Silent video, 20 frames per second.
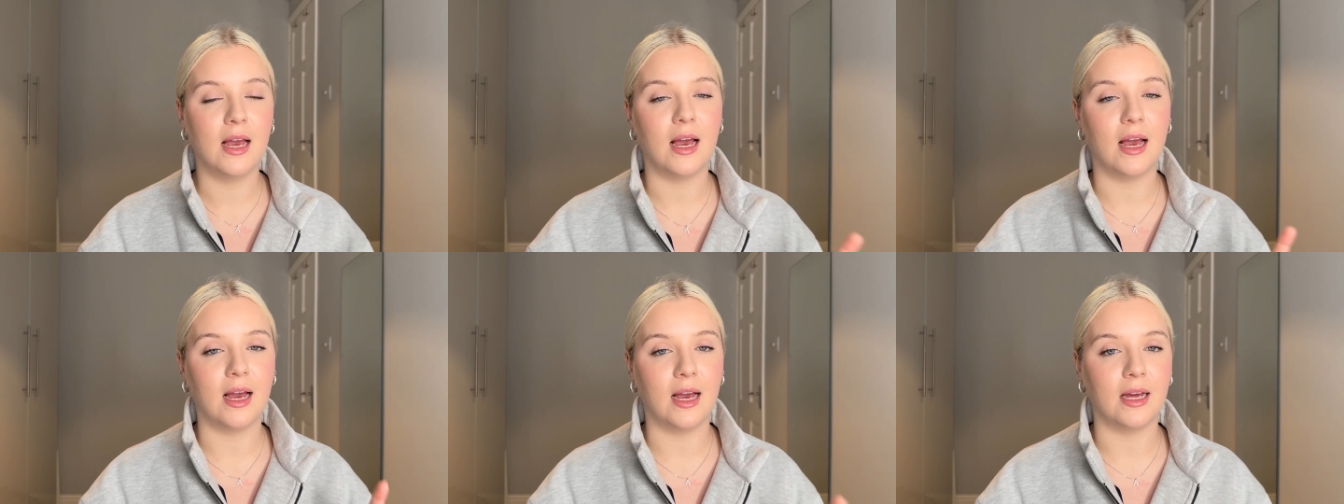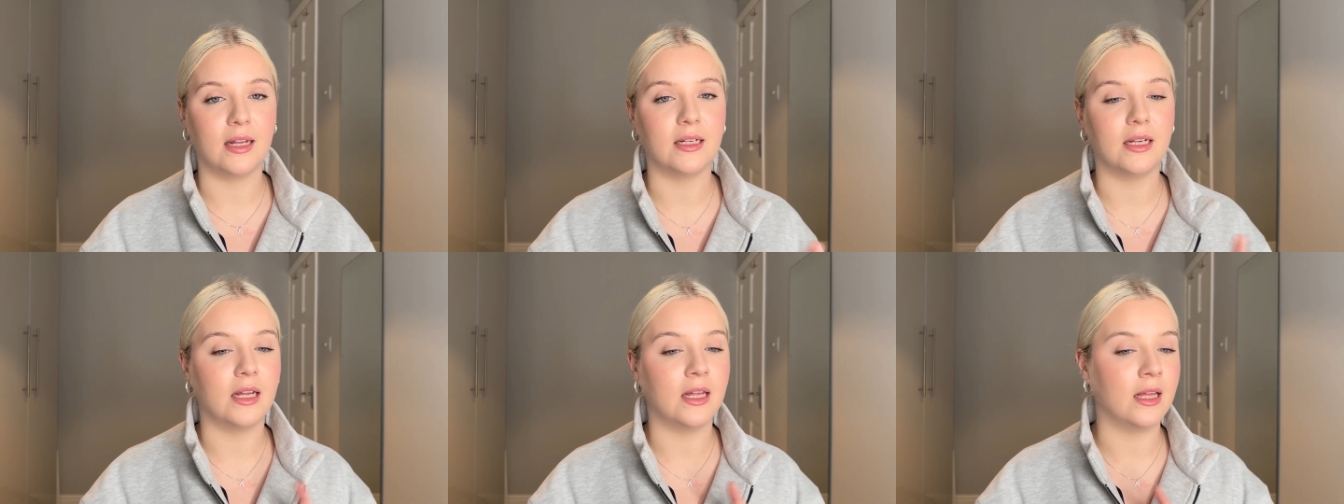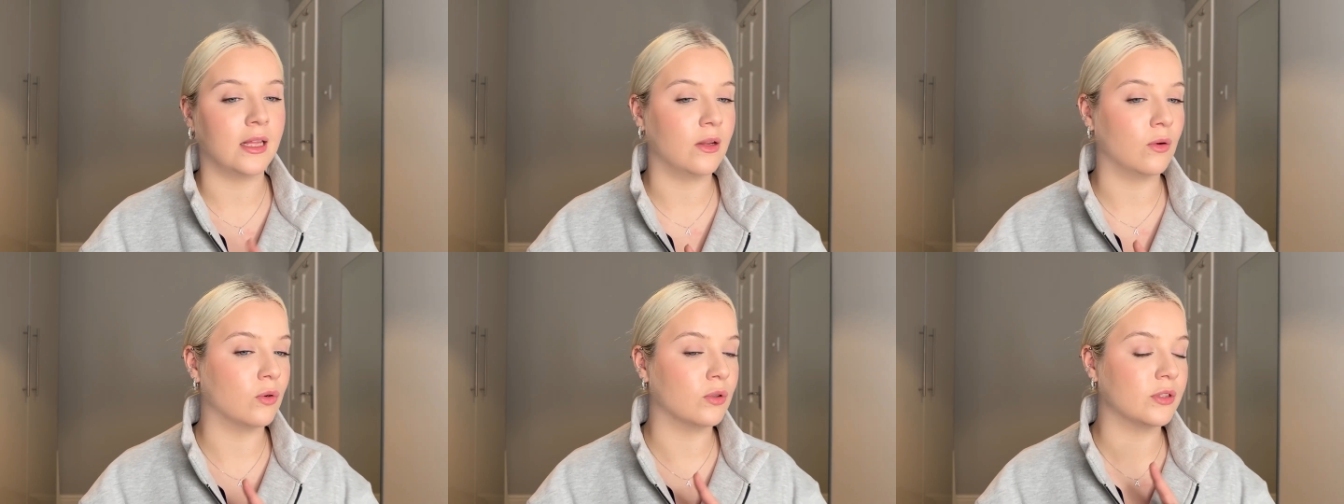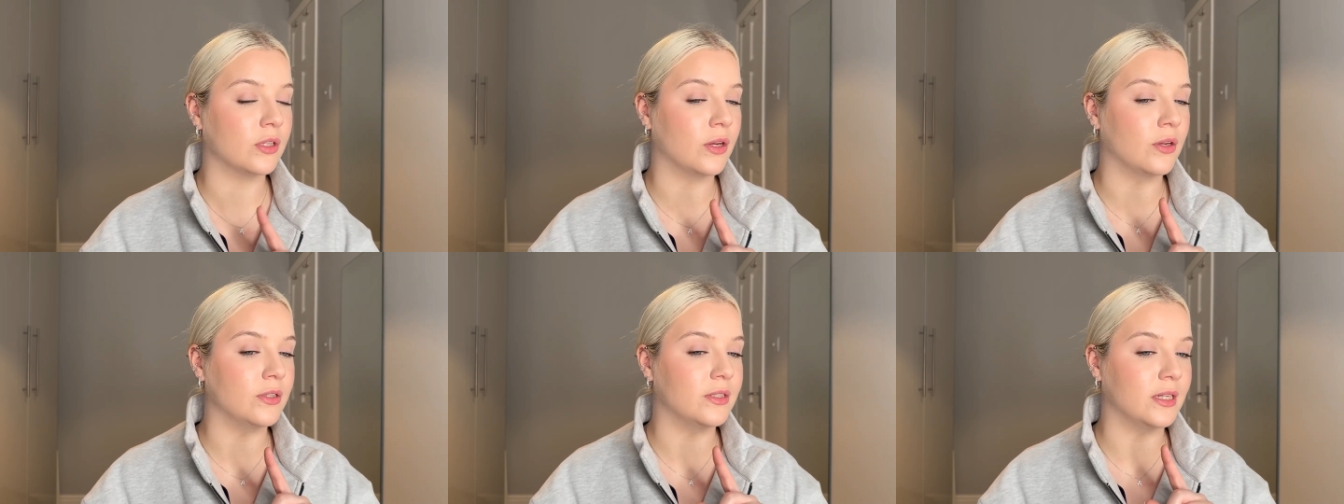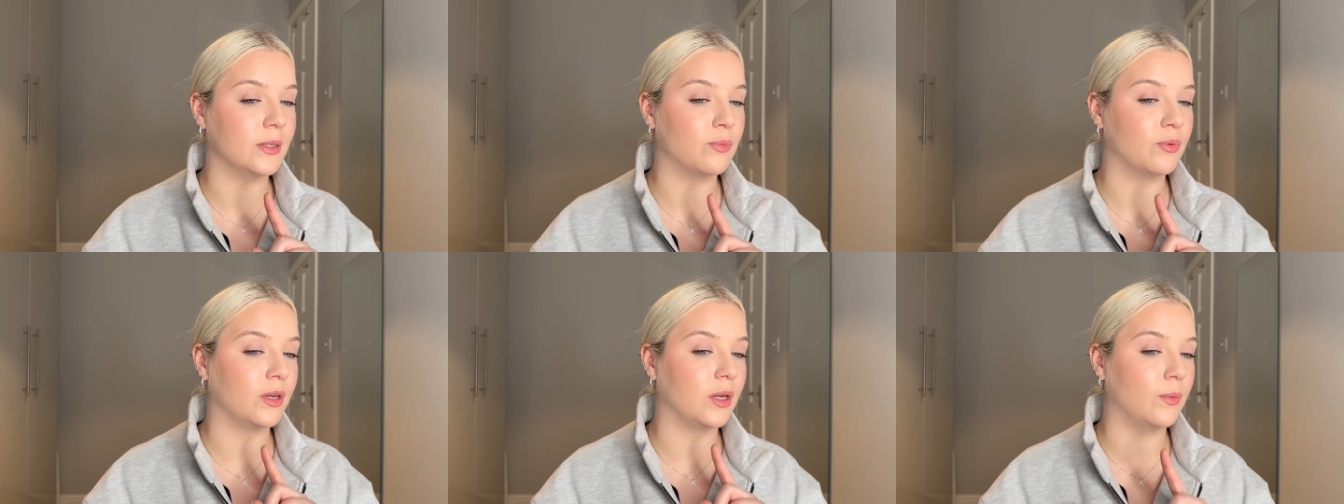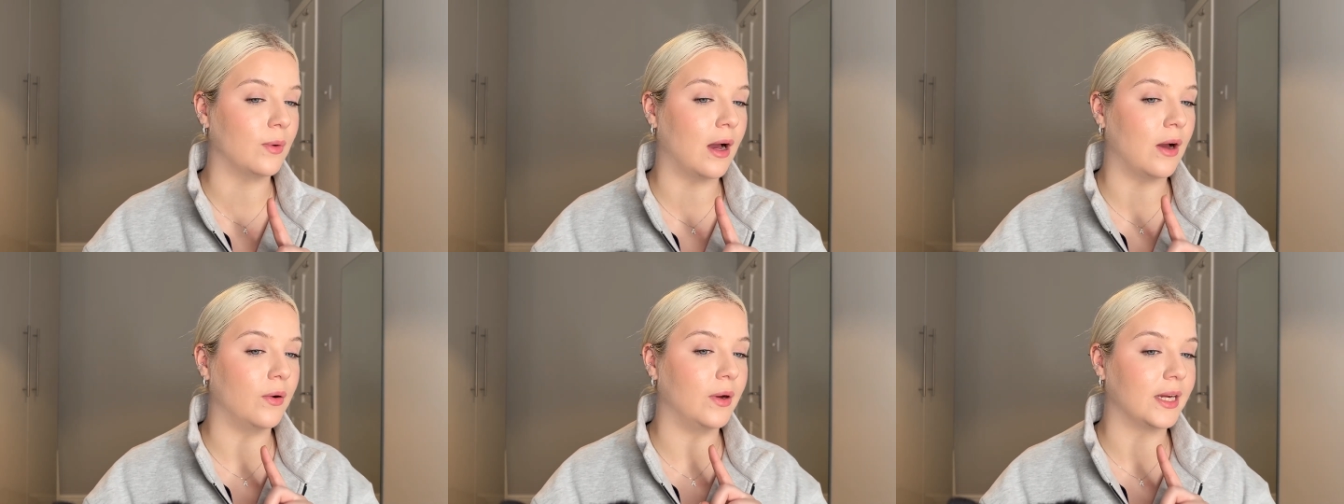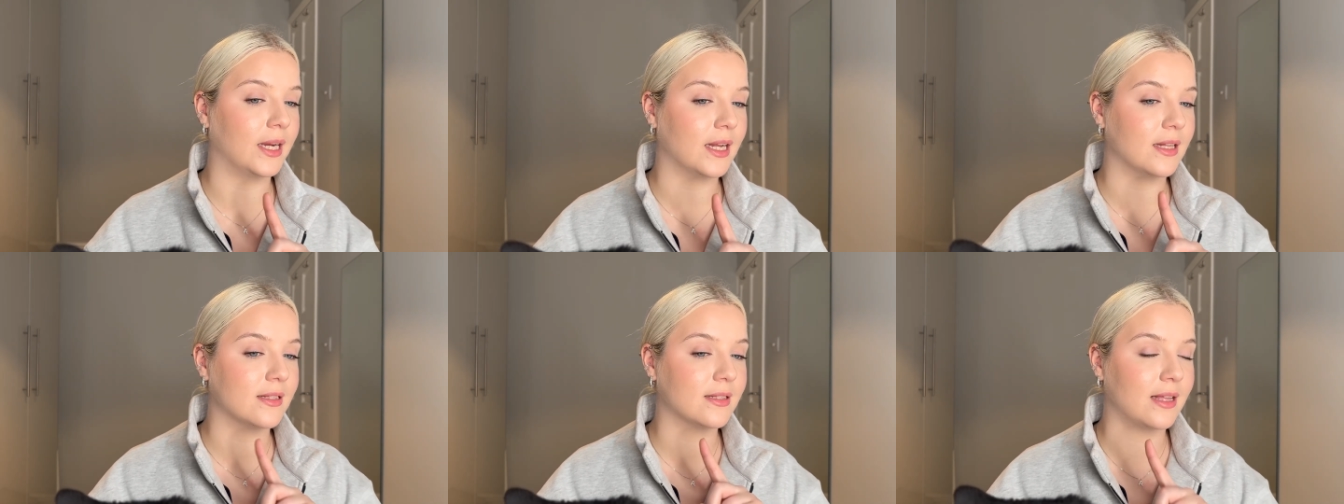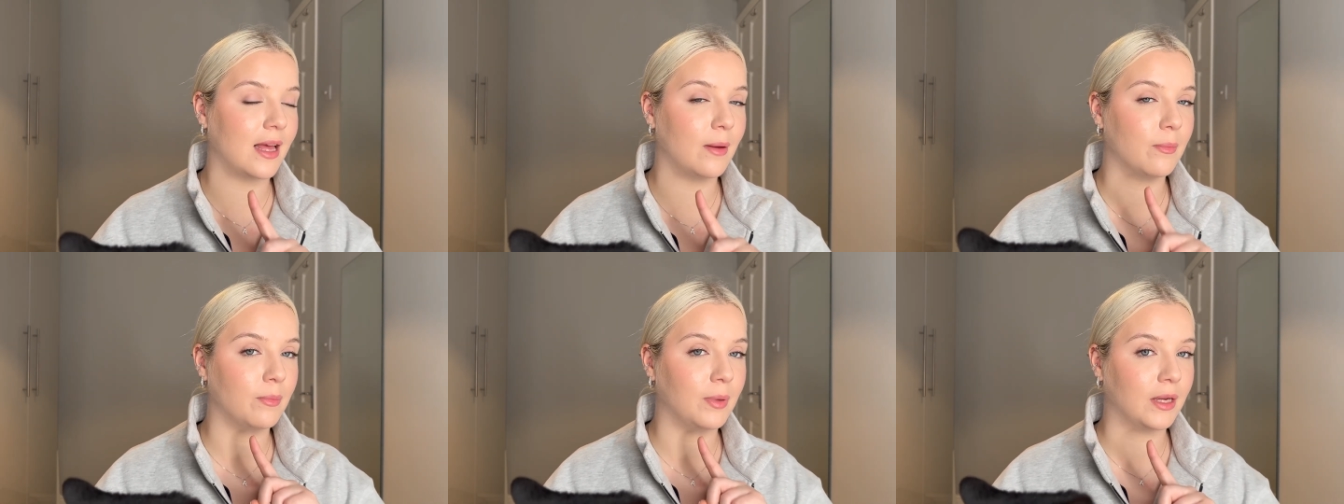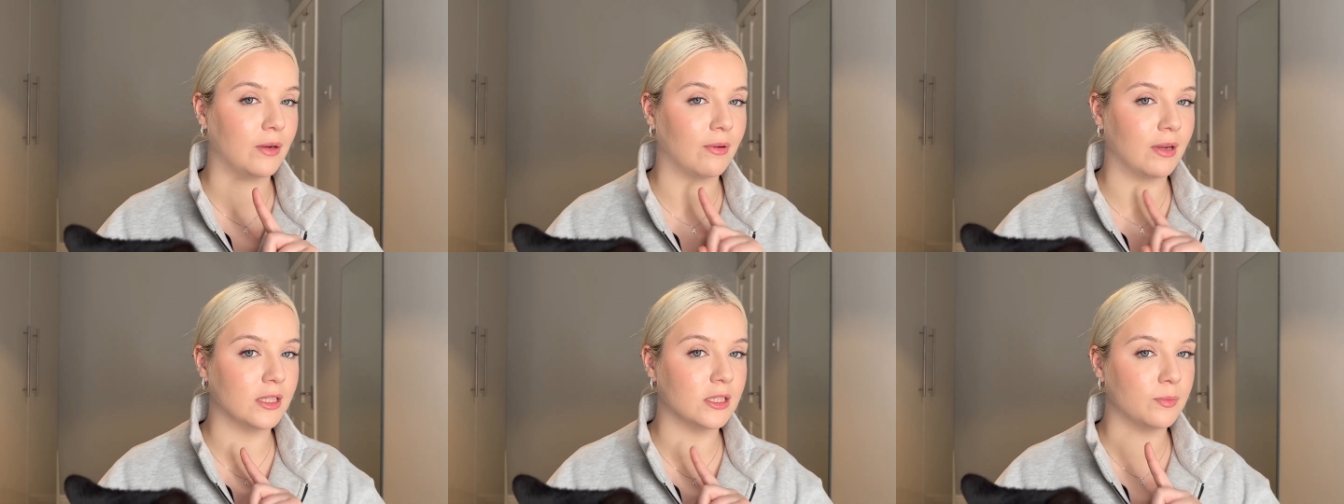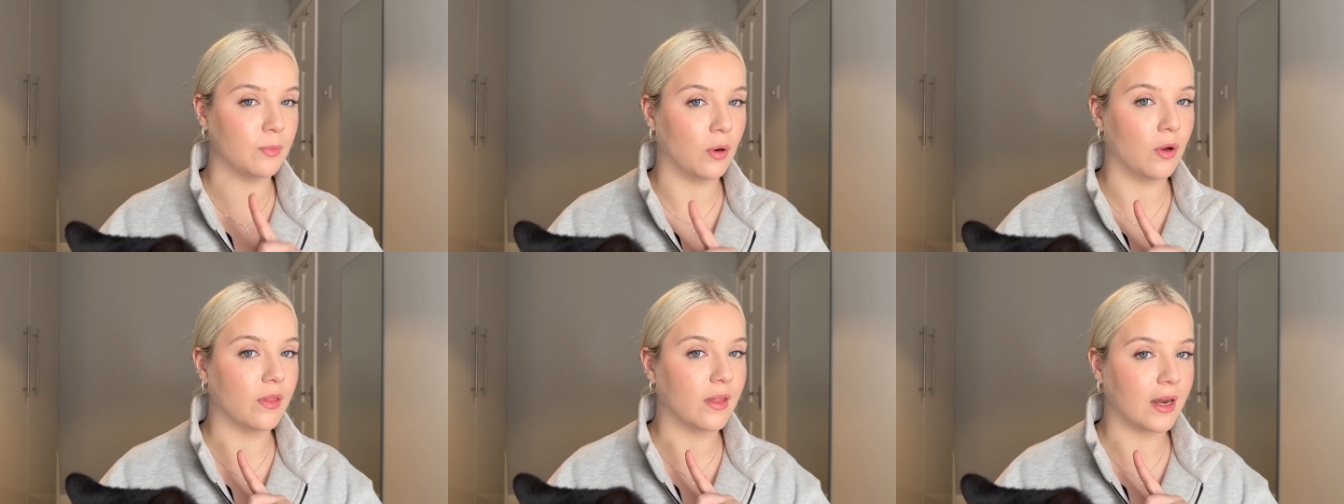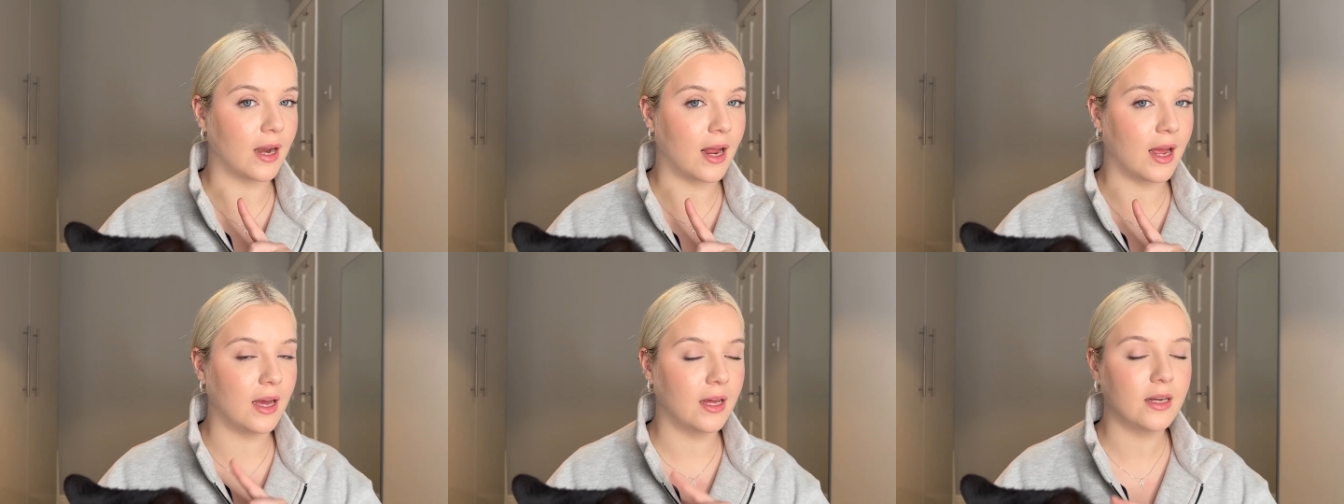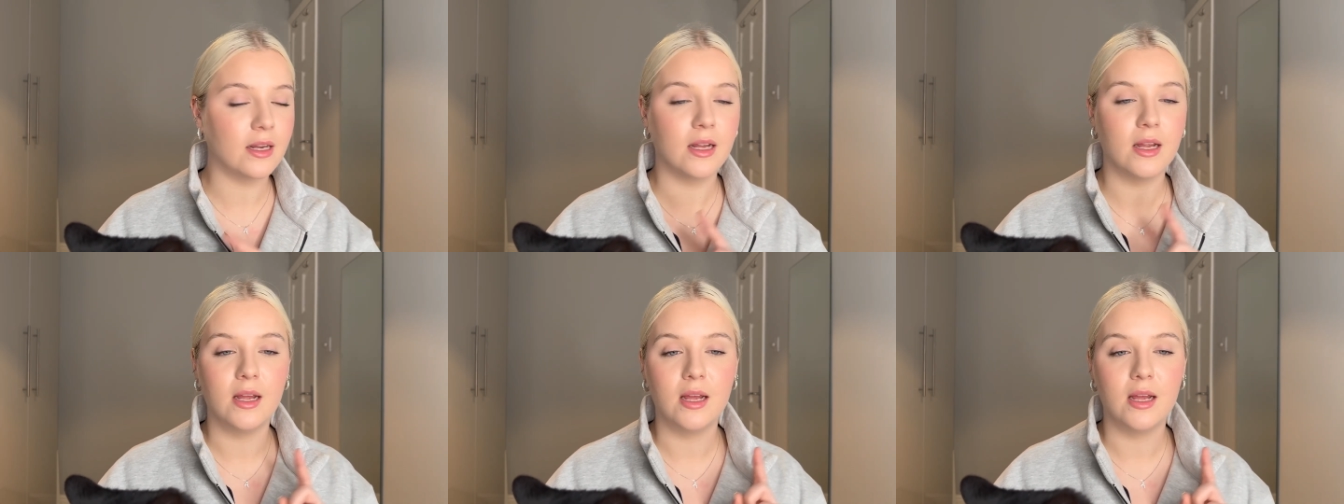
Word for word: And it also did pretty well against that big red spot that I had.